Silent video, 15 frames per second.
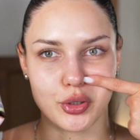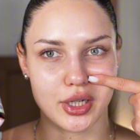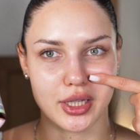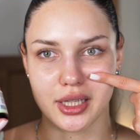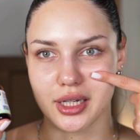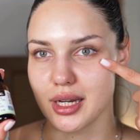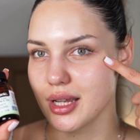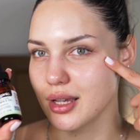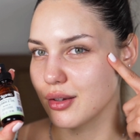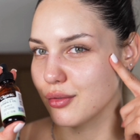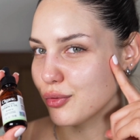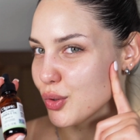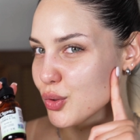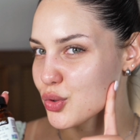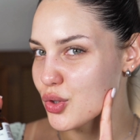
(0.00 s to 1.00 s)
Putting it a
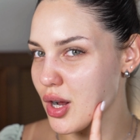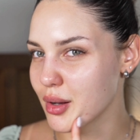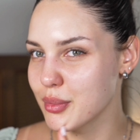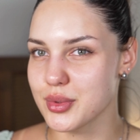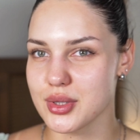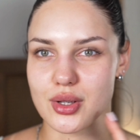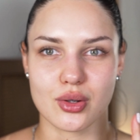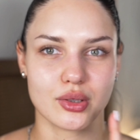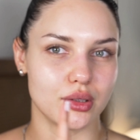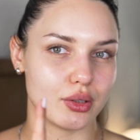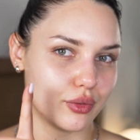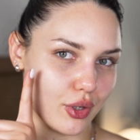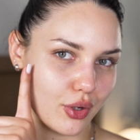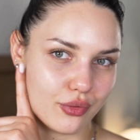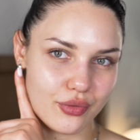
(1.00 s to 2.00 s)
few drops all
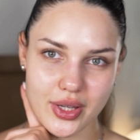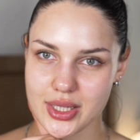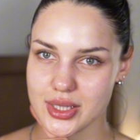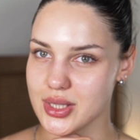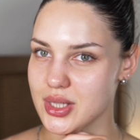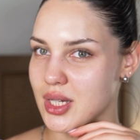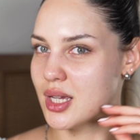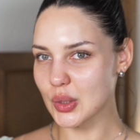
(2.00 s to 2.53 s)
over your face.